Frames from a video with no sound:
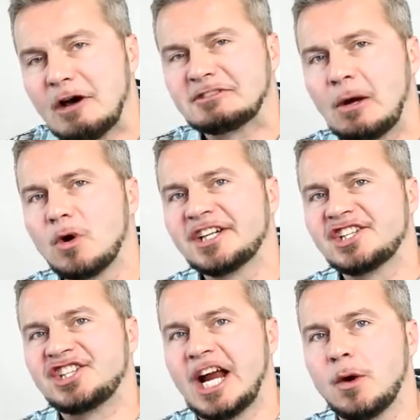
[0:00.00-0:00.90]
Folks, I wanted
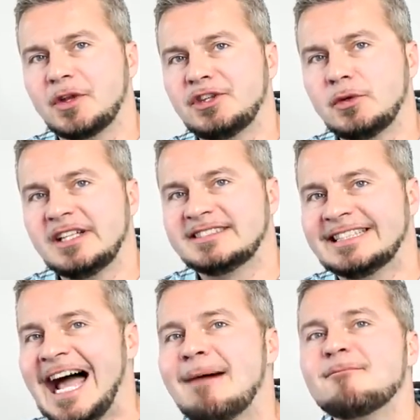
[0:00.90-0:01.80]
to share with you these
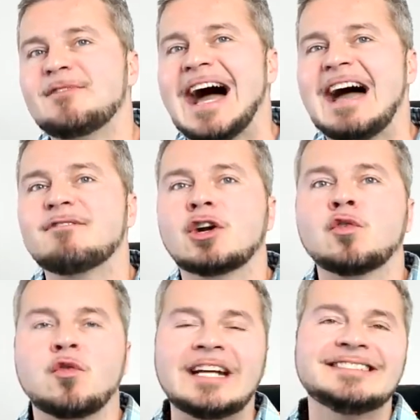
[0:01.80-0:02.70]
top 5
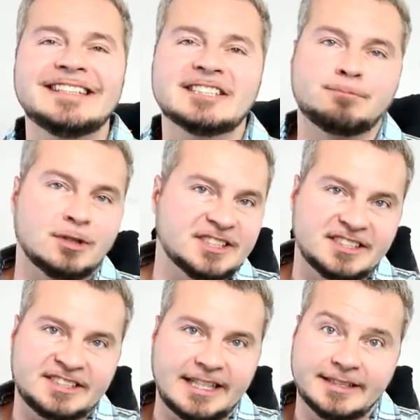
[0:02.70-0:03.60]
craziest
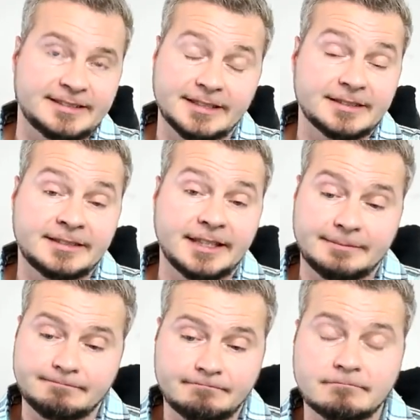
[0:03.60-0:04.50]
prison sentences that